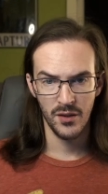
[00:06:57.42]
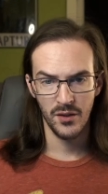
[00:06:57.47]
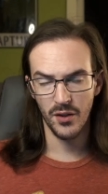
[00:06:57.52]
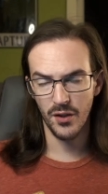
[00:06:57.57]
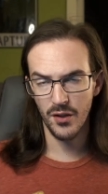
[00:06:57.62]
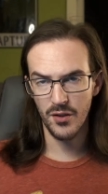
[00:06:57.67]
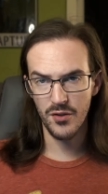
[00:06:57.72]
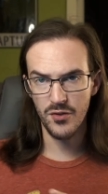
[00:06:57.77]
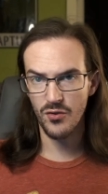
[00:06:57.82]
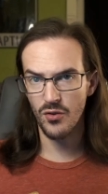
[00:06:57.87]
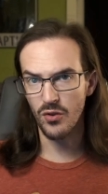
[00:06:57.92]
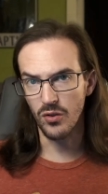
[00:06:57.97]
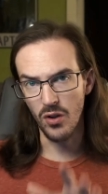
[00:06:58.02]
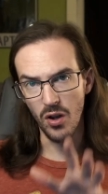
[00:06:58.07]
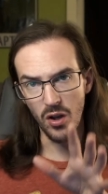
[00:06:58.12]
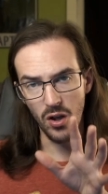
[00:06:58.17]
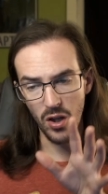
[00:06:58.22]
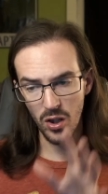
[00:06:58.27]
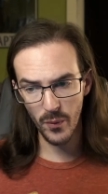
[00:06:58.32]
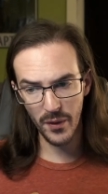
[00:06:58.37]
You're going to scroll
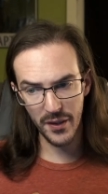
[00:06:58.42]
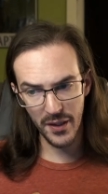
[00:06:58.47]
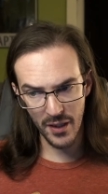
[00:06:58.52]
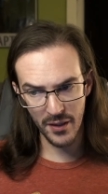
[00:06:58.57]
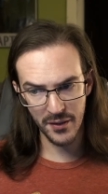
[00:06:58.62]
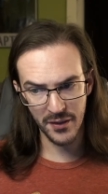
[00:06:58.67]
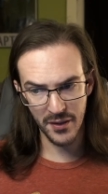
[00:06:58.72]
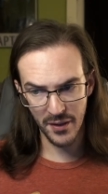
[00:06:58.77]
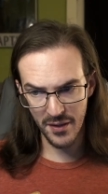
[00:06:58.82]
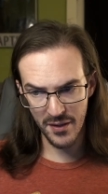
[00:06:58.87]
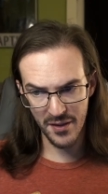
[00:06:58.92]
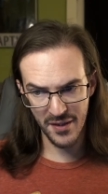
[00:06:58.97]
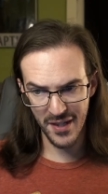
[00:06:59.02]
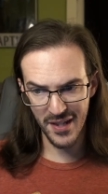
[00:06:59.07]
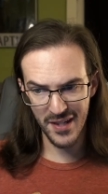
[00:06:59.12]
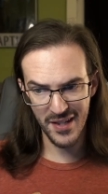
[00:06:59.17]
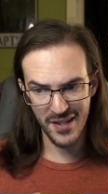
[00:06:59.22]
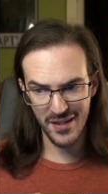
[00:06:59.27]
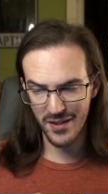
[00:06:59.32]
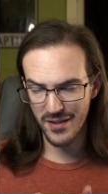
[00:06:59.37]
all the way down until you
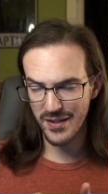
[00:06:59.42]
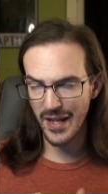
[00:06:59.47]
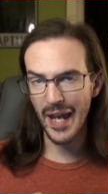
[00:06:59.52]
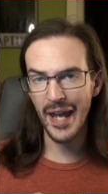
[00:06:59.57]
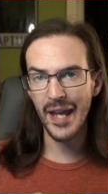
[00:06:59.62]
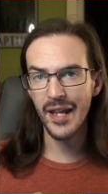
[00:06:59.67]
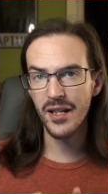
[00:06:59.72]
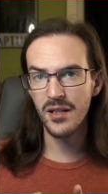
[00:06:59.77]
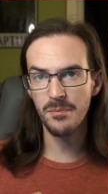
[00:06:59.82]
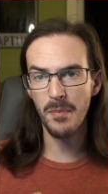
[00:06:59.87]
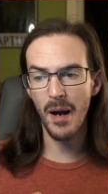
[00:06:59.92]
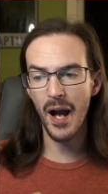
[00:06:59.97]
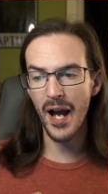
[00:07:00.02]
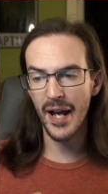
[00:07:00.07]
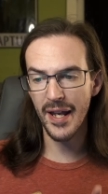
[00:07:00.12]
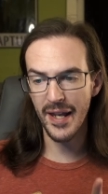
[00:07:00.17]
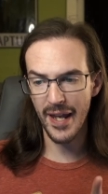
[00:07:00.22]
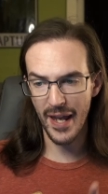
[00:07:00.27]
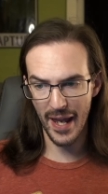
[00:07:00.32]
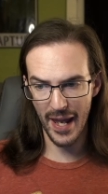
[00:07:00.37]
see
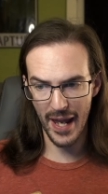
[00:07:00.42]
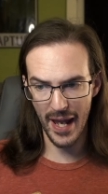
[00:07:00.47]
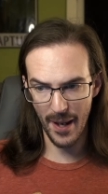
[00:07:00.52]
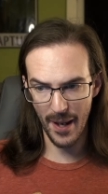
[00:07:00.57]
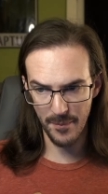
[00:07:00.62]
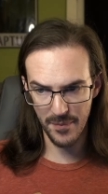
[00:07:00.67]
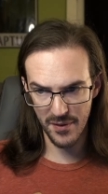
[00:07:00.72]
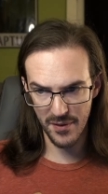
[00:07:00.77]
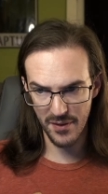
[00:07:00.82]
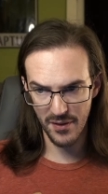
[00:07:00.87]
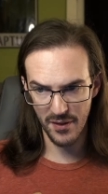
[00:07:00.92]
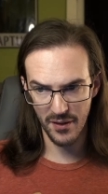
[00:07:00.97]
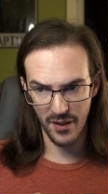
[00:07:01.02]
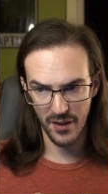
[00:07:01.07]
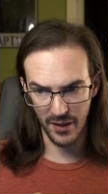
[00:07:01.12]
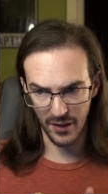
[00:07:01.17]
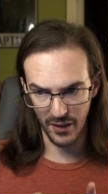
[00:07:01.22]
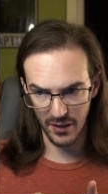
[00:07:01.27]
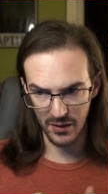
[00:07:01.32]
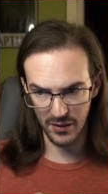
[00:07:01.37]
standby apps
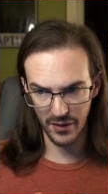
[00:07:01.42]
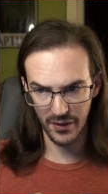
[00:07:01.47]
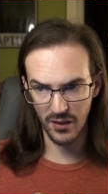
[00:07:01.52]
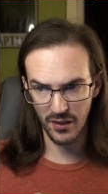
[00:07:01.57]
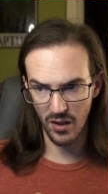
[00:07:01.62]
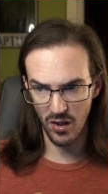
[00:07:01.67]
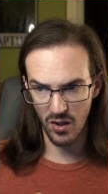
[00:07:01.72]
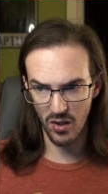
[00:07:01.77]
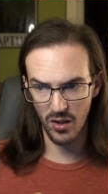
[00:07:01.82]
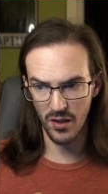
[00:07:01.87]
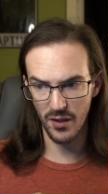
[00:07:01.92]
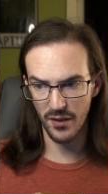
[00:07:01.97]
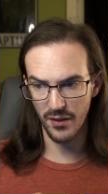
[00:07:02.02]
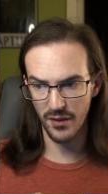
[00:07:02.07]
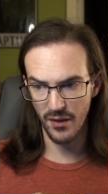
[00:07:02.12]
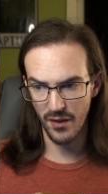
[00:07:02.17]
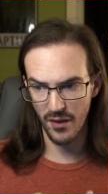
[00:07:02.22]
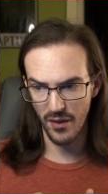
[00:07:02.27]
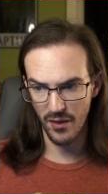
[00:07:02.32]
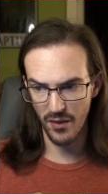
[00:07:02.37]
and click
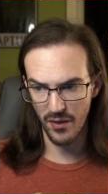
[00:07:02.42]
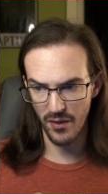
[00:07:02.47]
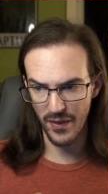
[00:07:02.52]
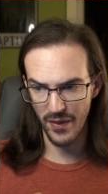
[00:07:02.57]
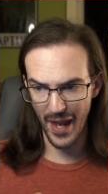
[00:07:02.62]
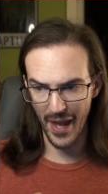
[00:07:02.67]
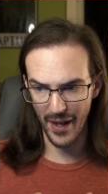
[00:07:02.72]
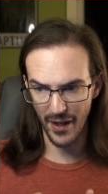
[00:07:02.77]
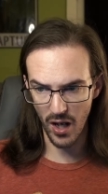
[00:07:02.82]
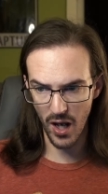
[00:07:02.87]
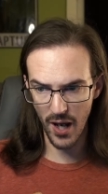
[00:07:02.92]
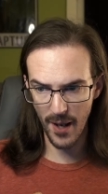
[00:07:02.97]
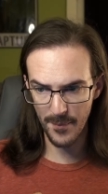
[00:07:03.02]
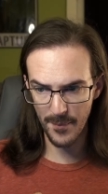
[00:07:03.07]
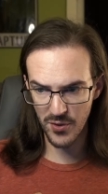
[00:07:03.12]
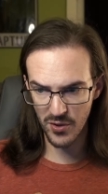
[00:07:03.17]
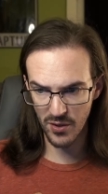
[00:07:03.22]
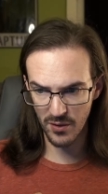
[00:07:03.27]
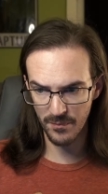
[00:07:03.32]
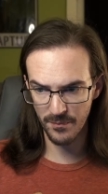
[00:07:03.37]
on that
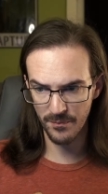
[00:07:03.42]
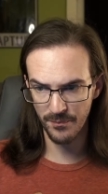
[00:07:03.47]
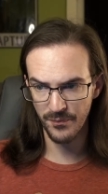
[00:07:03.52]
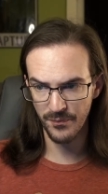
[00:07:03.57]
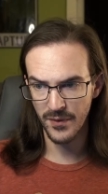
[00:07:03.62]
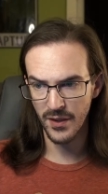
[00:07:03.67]
option.